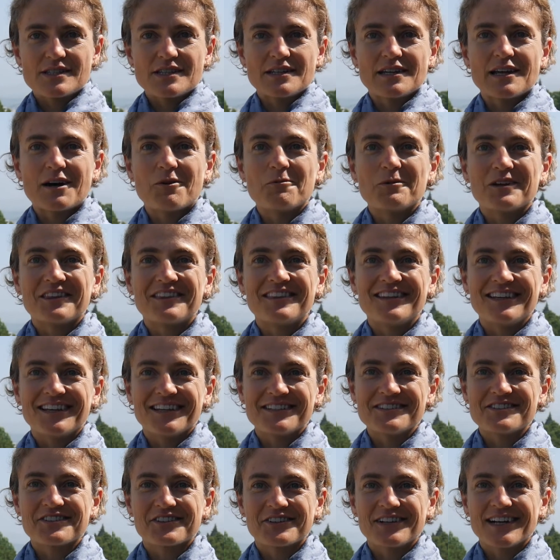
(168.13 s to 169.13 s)
and now with the
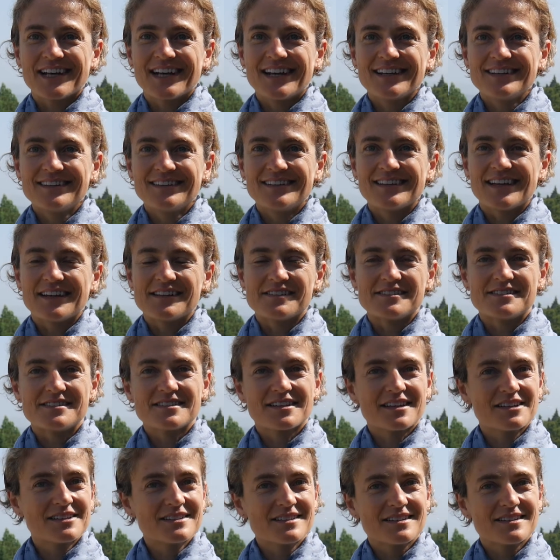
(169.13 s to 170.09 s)
internet and